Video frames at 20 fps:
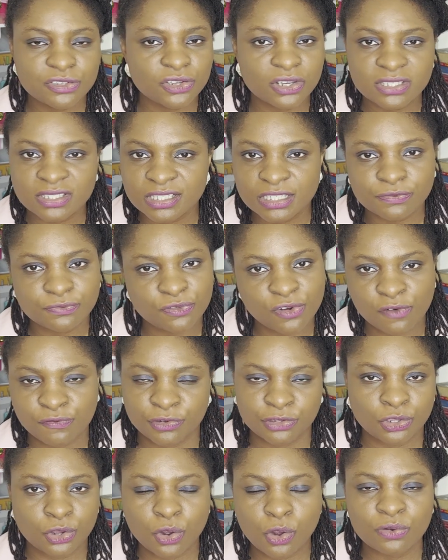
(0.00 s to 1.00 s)
just this 4 for
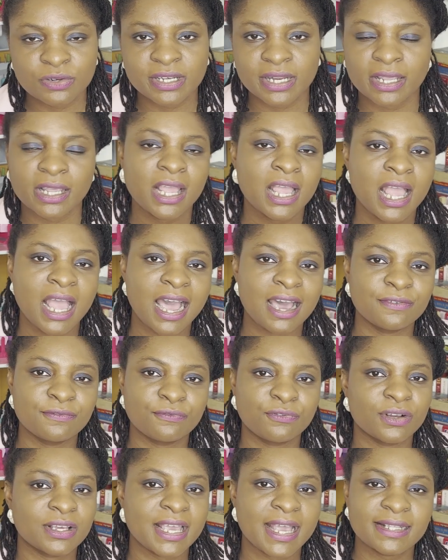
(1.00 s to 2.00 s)
the whole day and
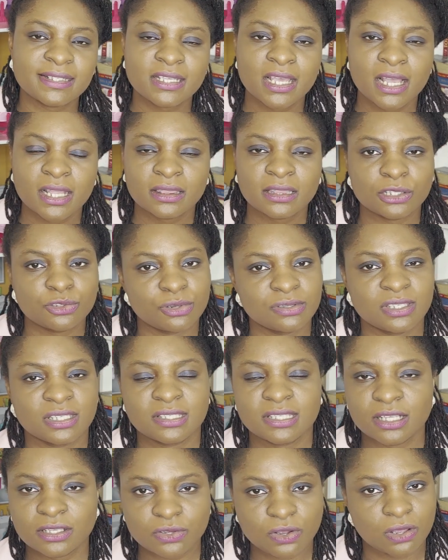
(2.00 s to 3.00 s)
forget the
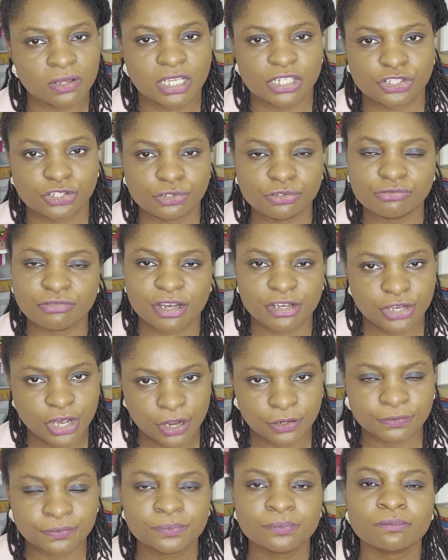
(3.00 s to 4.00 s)
26 other children?
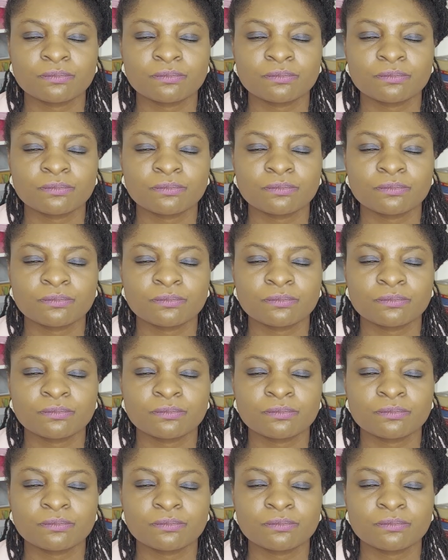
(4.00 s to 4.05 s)
No.